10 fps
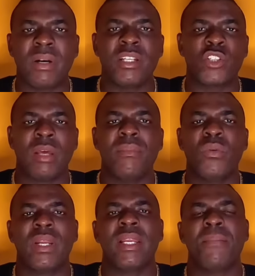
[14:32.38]
Man should have
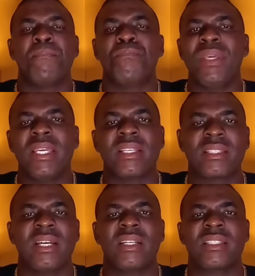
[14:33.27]
been one of the
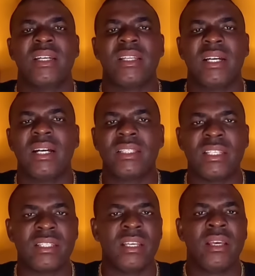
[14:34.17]
biggest dancehall
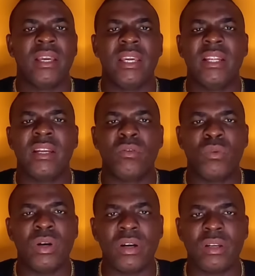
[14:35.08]
artists in the
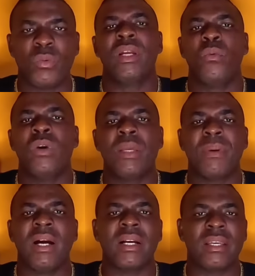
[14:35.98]
world. With a whole heap of